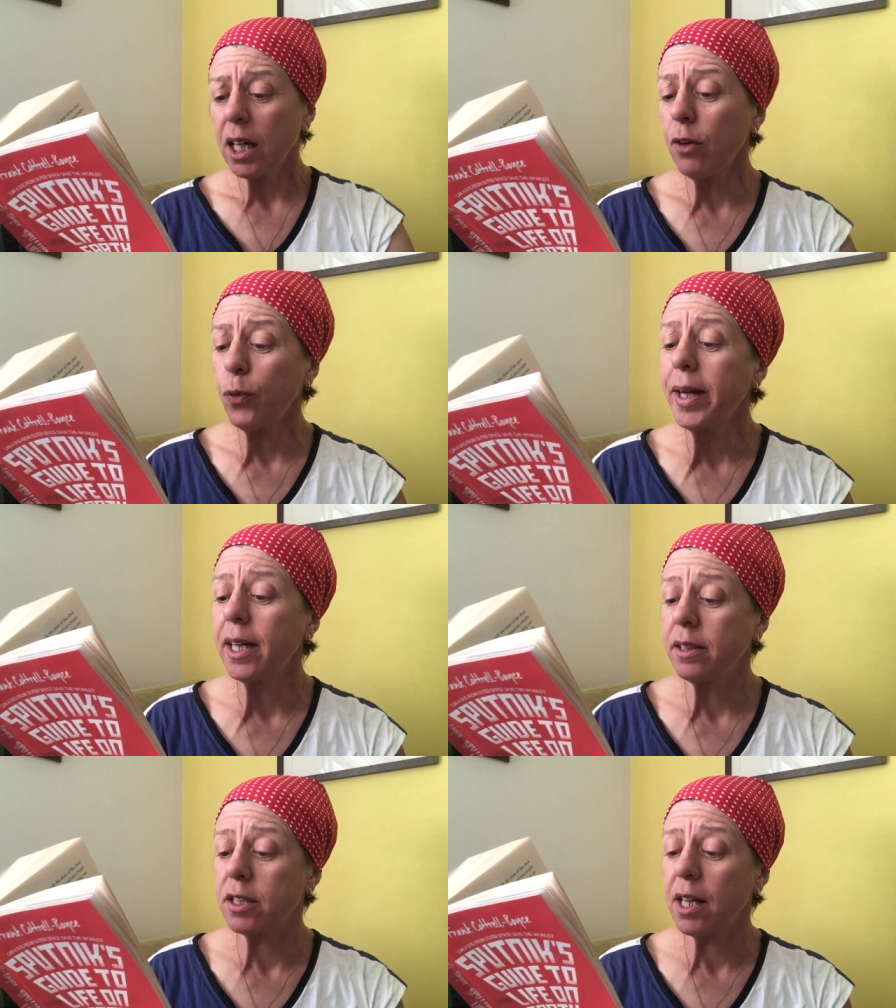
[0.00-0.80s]
If we
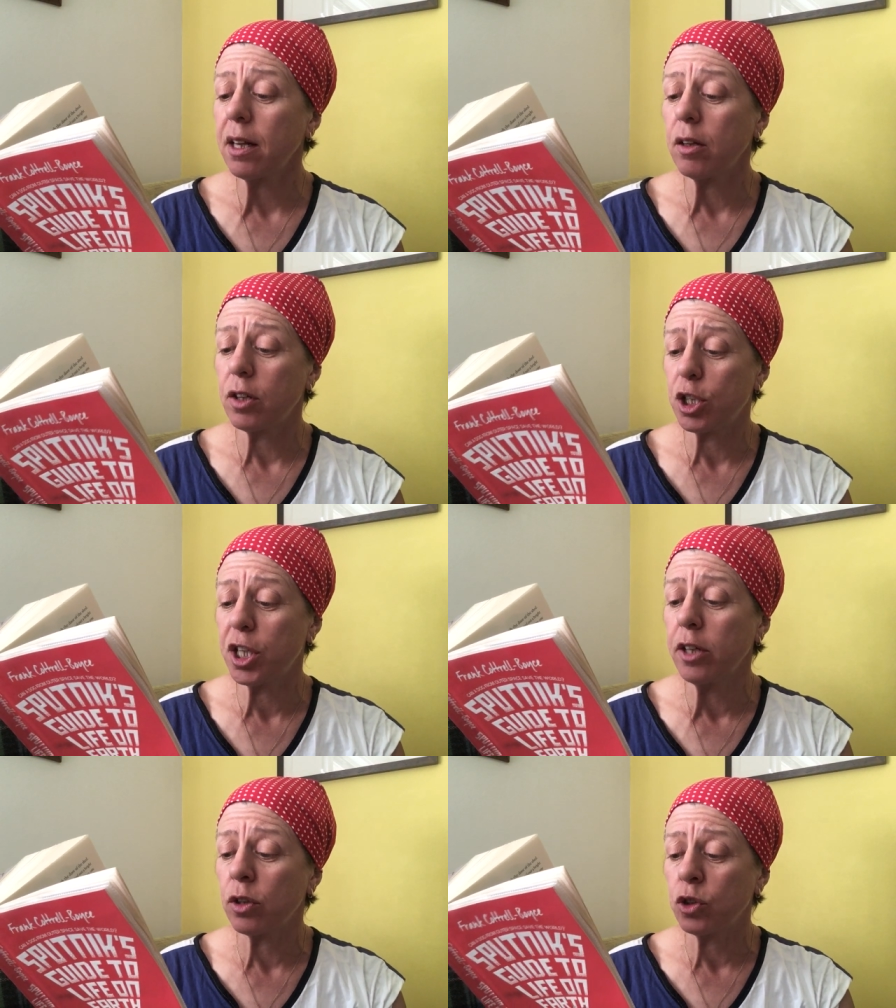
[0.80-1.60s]
can settle the
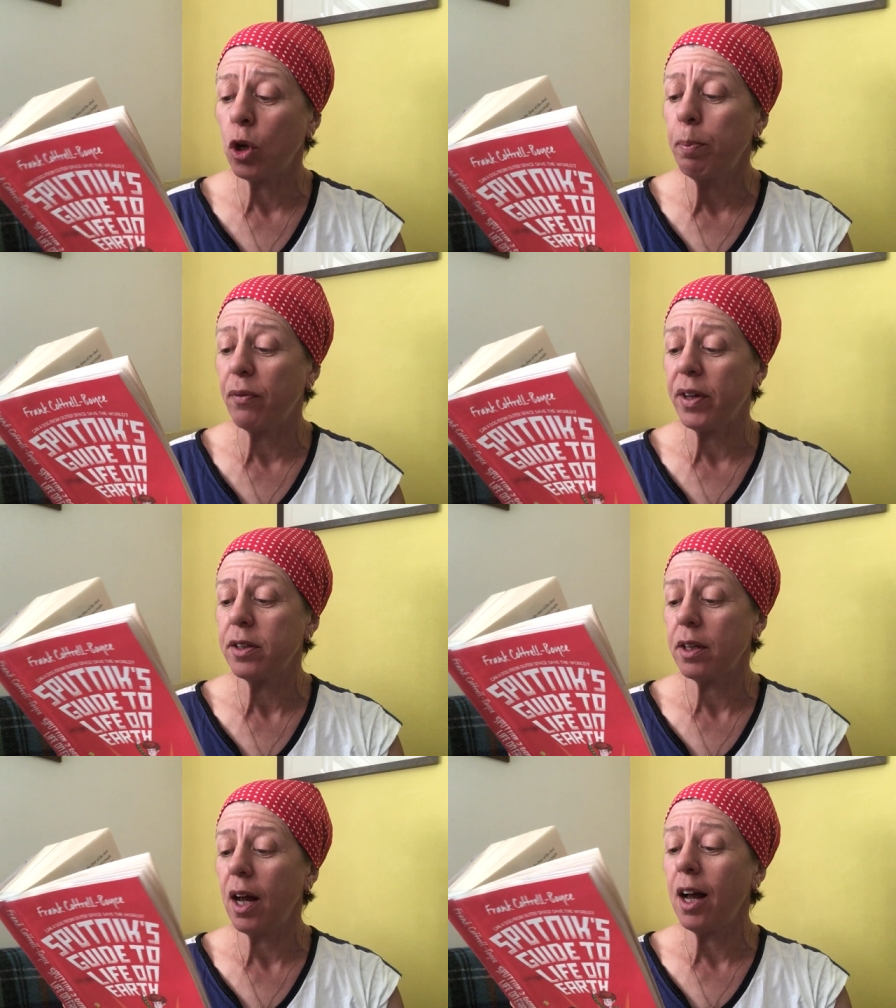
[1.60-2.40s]
shed on top of
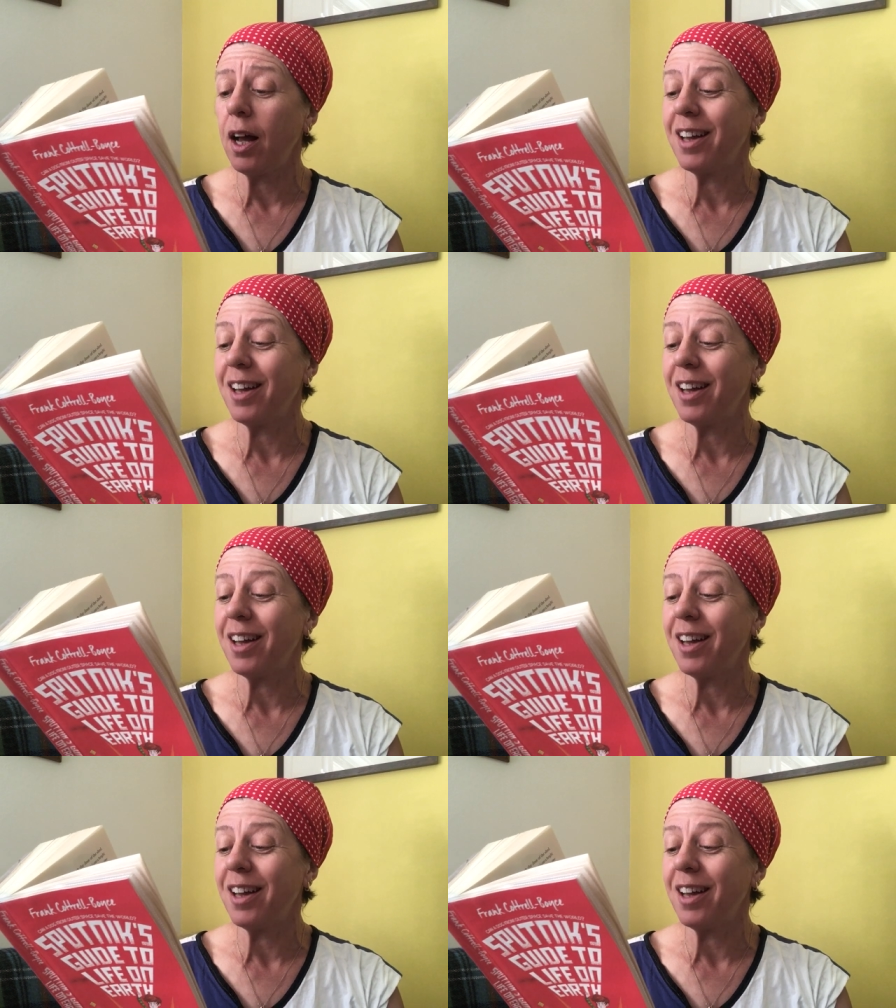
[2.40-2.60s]
it, uh,